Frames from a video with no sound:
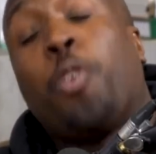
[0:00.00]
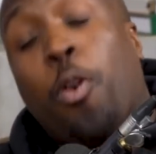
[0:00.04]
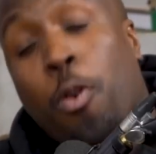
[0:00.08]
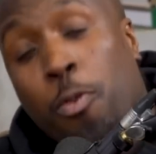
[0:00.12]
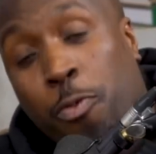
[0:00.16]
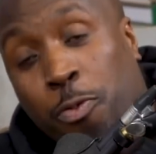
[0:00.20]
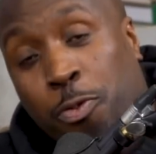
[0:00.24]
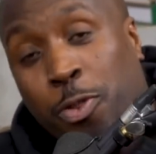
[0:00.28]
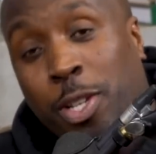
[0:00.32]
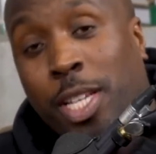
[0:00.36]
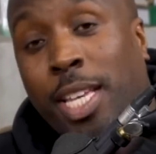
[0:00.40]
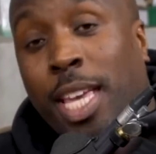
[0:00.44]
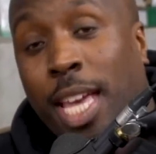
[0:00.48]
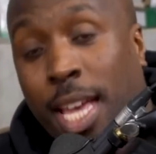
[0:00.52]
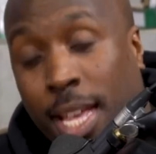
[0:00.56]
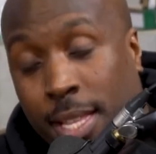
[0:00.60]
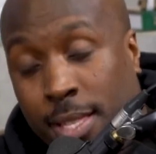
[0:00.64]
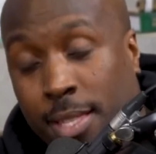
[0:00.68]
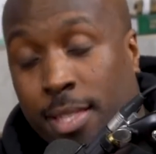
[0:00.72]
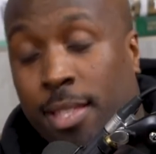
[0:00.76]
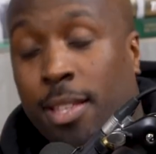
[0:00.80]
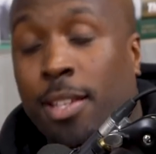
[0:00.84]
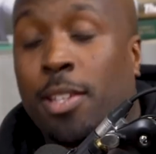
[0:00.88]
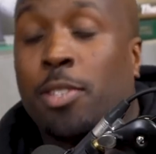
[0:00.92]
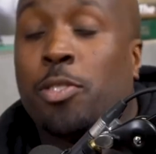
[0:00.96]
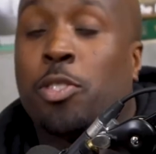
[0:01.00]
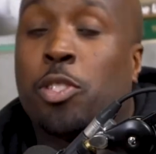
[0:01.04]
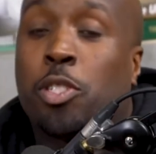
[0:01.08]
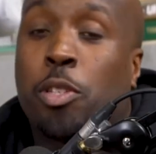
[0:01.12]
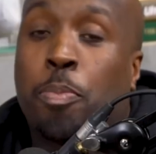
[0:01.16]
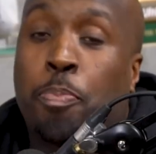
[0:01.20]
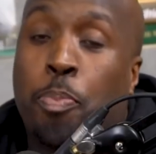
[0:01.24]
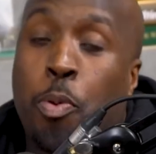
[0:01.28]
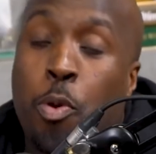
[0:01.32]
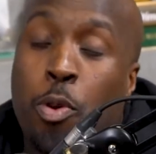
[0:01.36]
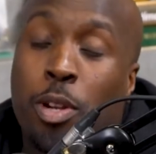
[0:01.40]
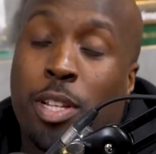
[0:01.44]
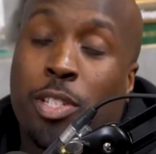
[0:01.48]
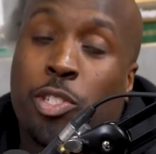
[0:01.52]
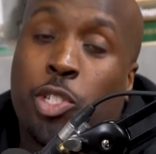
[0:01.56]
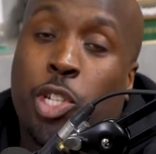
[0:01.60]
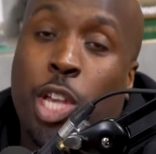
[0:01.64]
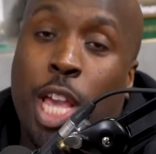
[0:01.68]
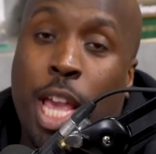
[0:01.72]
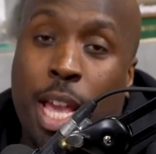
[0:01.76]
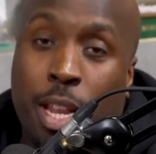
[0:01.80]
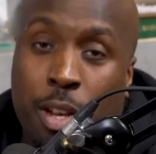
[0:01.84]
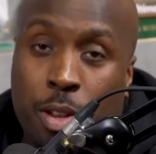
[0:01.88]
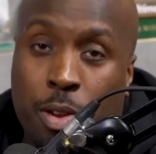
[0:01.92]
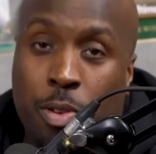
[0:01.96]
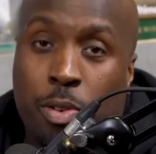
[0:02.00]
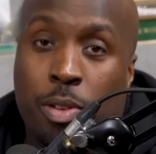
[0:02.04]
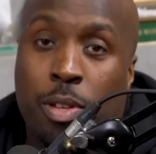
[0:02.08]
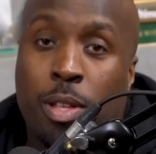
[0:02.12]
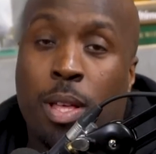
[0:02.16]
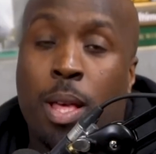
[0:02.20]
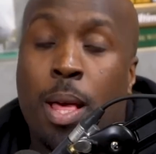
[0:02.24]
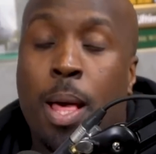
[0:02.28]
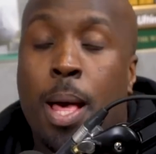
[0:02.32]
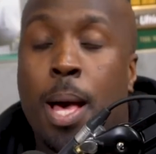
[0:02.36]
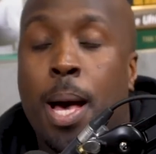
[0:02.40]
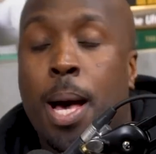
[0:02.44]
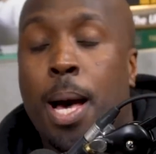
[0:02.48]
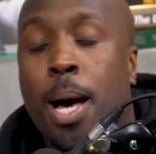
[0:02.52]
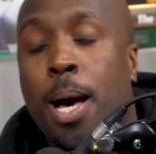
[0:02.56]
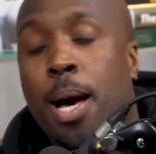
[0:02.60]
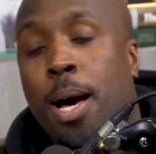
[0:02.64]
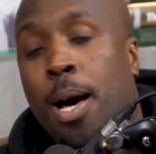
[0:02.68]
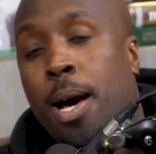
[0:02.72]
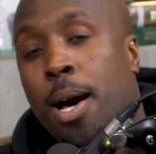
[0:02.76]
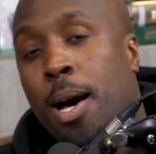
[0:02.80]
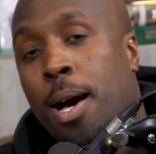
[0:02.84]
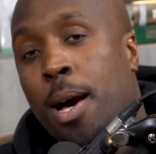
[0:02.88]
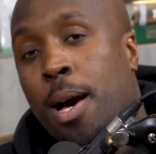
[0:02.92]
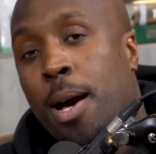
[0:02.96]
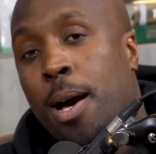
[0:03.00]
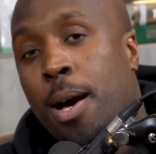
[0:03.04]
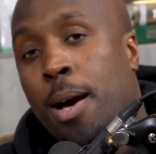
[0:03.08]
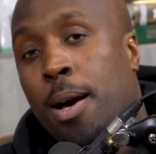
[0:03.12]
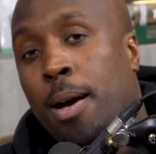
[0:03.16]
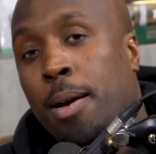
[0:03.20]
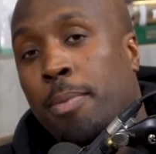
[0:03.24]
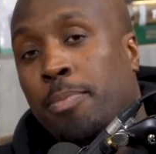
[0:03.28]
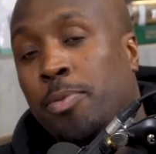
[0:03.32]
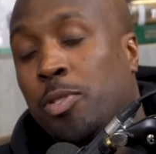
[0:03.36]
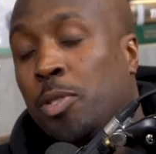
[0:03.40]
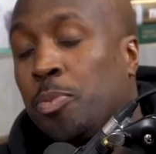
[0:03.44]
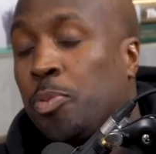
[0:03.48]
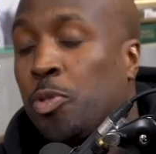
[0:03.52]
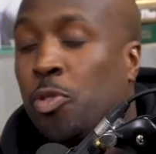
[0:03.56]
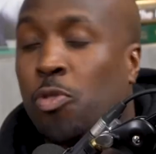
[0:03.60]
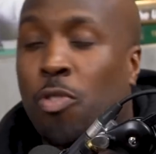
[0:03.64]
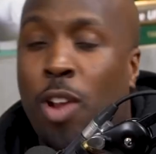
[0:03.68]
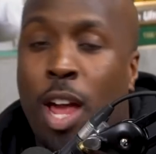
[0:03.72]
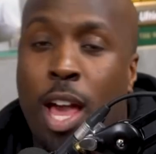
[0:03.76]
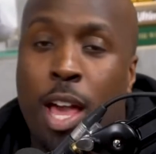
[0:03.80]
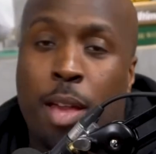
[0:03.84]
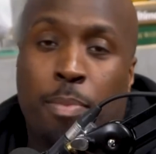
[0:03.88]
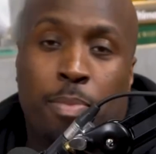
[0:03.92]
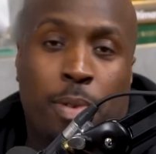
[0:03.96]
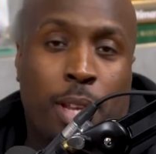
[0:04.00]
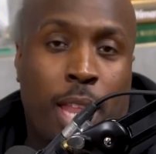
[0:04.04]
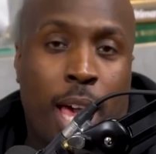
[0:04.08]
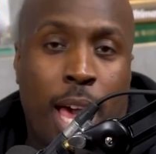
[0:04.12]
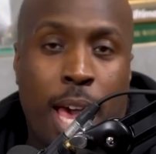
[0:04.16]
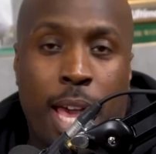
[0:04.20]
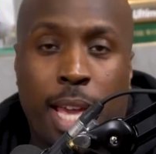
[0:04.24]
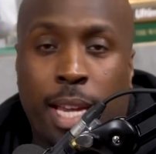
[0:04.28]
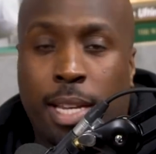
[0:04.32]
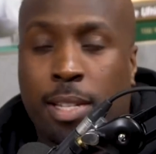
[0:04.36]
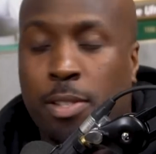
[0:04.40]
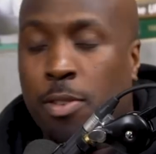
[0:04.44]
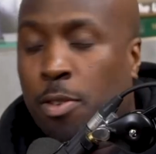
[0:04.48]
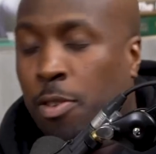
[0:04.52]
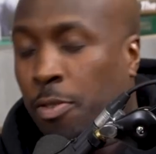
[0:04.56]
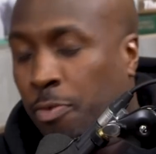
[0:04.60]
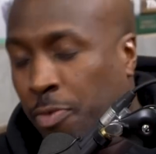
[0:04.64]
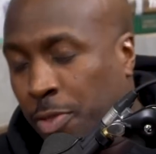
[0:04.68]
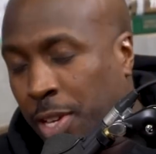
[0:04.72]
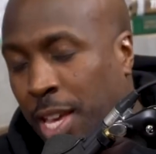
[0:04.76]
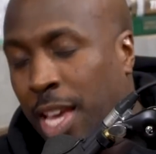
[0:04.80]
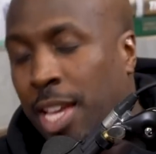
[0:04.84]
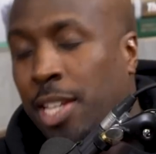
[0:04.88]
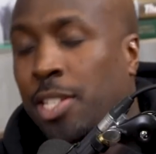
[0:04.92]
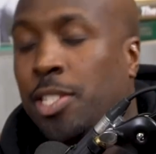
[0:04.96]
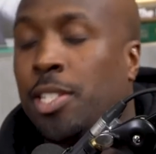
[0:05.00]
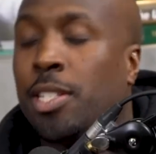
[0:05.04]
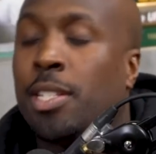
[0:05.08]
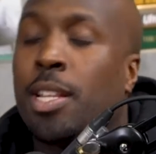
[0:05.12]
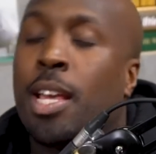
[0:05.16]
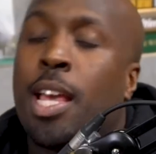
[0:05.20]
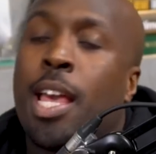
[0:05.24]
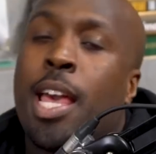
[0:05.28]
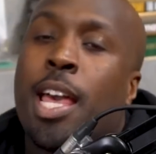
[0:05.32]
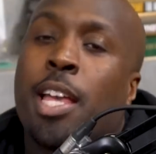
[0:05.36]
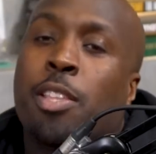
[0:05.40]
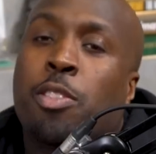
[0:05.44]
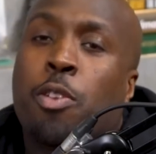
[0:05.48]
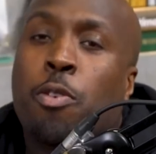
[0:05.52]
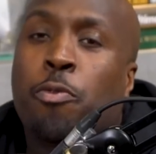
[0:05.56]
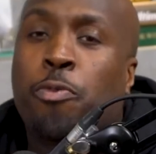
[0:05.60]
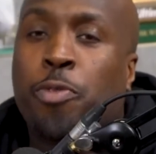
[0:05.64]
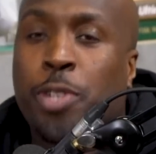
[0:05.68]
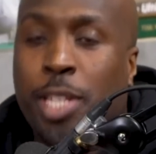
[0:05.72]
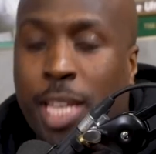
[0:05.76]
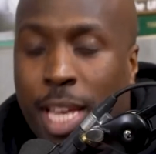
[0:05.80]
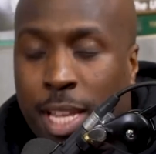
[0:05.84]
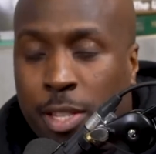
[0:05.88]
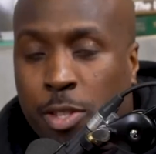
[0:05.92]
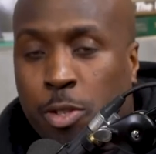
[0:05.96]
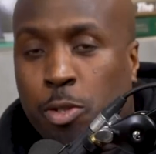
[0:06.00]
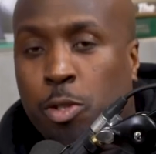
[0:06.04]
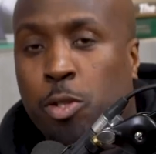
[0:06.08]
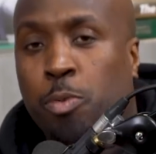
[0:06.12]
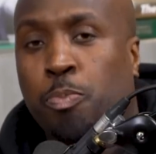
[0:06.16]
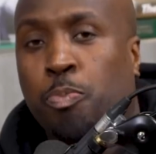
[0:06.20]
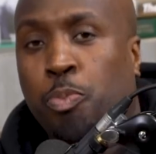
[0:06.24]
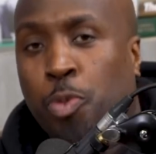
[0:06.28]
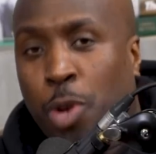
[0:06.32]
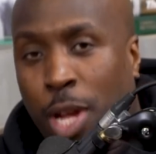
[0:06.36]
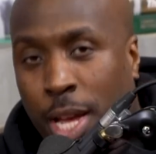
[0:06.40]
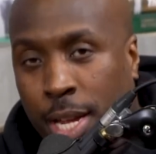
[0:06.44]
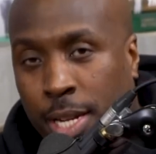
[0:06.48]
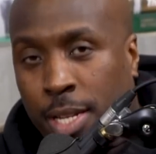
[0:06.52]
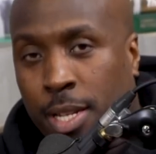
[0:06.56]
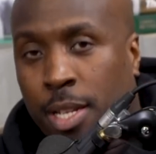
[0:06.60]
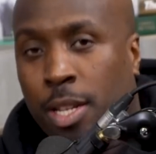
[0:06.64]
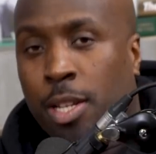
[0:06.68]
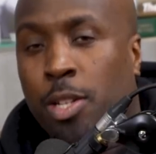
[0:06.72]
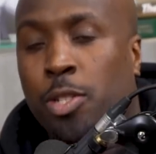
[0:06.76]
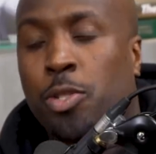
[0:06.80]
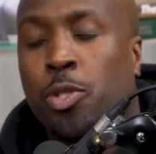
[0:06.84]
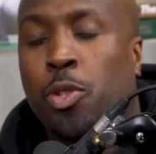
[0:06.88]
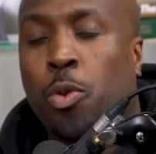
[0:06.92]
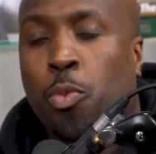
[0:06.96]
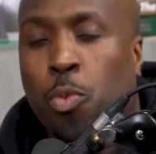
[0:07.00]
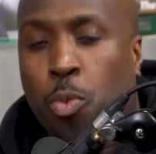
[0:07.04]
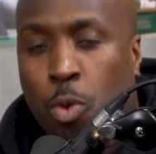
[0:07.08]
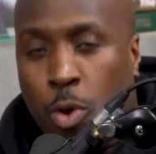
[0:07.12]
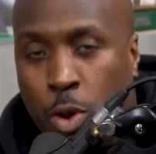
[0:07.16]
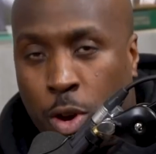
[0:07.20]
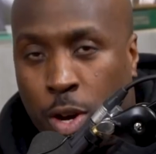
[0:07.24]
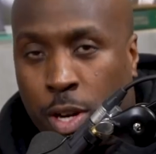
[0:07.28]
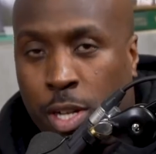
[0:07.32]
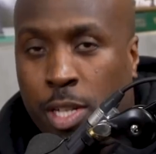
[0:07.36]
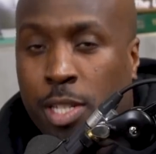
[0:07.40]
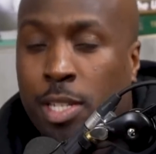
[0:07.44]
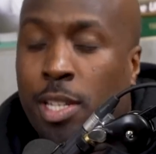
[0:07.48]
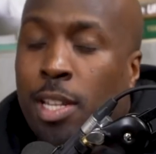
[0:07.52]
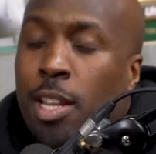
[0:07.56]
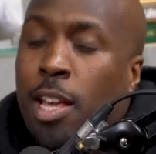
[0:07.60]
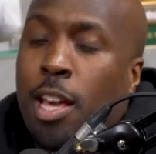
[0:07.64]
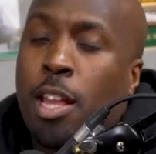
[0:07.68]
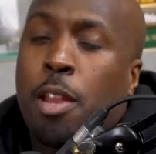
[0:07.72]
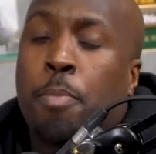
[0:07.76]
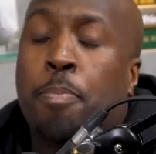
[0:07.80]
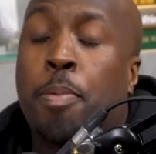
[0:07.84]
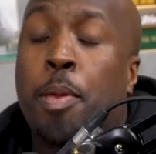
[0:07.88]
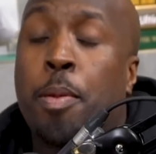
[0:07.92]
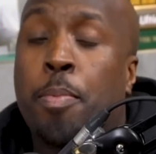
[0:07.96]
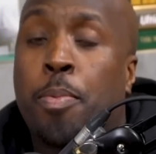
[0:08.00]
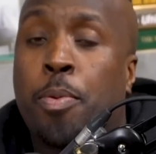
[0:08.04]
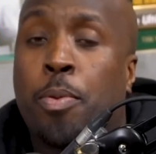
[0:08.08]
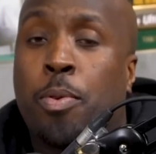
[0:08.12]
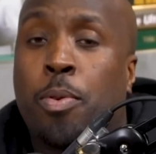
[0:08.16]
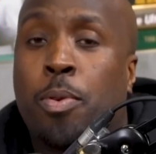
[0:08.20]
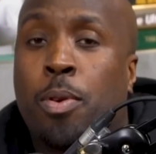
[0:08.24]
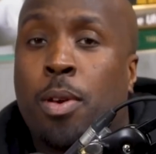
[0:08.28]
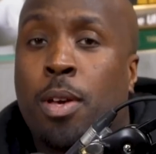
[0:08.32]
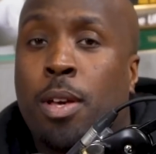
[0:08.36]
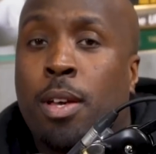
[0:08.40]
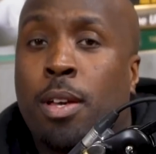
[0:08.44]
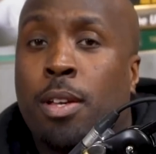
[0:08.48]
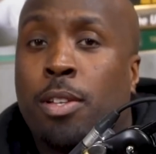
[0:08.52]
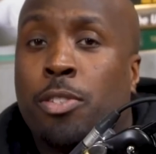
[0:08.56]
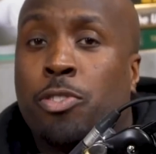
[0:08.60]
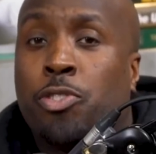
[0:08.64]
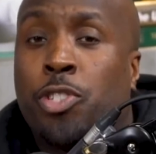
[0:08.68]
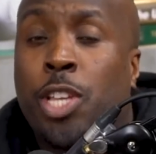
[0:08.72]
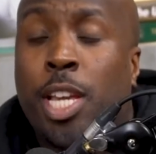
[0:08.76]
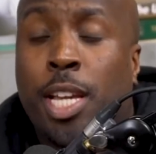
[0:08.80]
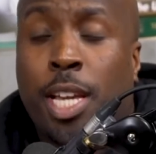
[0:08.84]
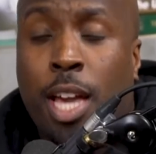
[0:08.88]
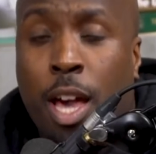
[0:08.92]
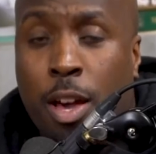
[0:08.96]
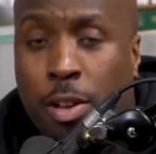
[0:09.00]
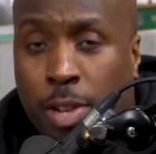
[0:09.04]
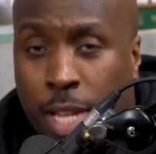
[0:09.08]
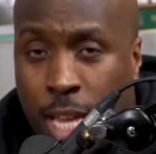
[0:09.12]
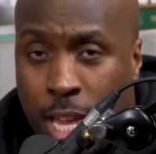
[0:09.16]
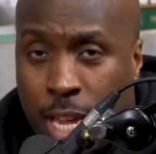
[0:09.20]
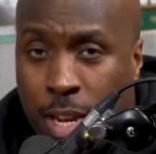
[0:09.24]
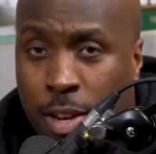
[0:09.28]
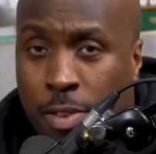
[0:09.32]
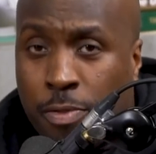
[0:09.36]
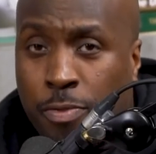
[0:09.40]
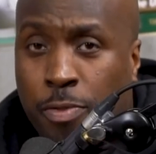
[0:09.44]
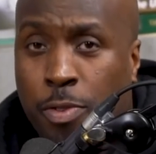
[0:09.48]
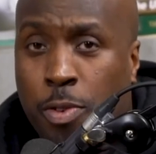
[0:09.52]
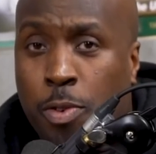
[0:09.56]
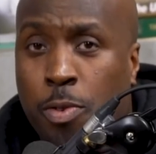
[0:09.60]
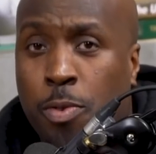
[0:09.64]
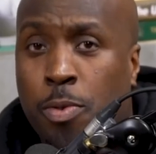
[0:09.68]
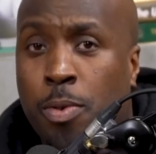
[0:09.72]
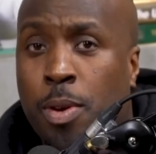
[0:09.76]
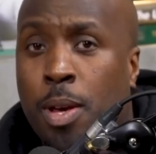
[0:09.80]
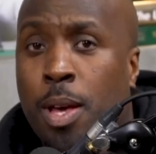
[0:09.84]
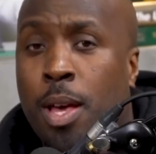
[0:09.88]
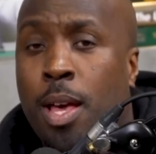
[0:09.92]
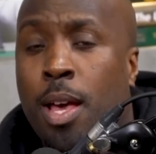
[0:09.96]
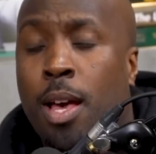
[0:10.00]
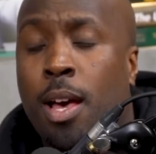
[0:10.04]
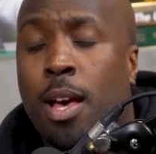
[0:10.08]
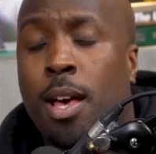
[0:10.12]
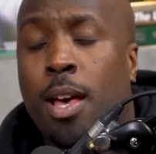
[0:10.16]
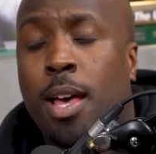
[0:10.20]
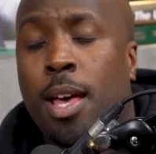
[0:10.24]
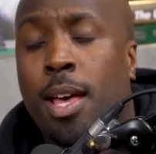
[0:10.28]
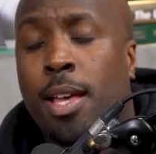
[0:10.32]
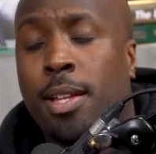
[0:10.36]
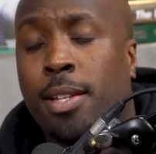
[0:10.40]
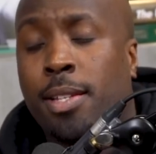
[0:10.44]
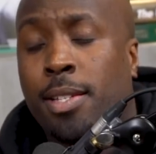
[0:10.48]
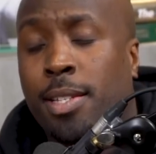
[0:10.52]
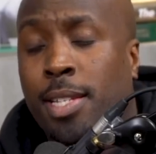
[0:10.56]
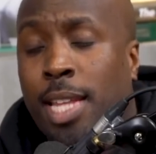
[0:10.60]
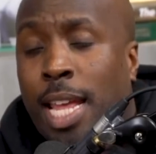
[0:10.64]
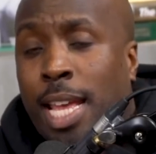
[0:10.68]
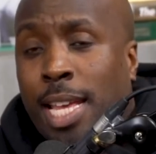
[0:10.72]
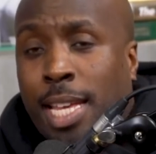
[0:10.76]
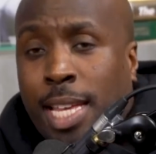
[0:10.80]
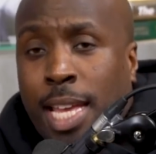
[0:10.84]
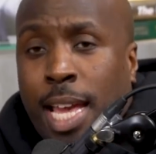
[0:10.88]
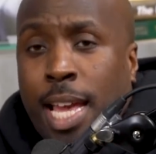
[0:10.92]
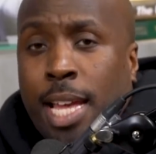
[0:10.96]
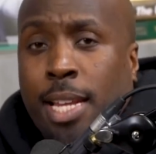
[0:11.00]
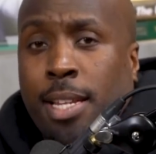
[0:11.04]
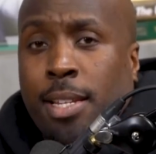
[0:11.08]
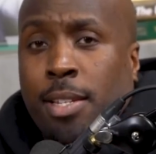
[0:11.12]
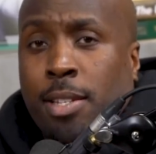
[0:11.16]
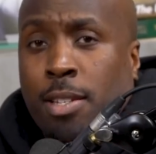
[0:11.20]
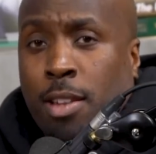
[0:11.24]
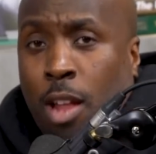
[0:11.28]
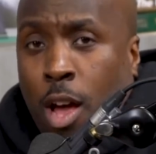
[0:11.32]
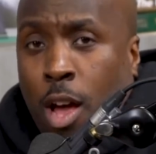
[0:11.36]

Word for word: Don't forget to support the channel um, subscribe, like, notification, and don't forget to spread the word because a lot of people check out the interview and they get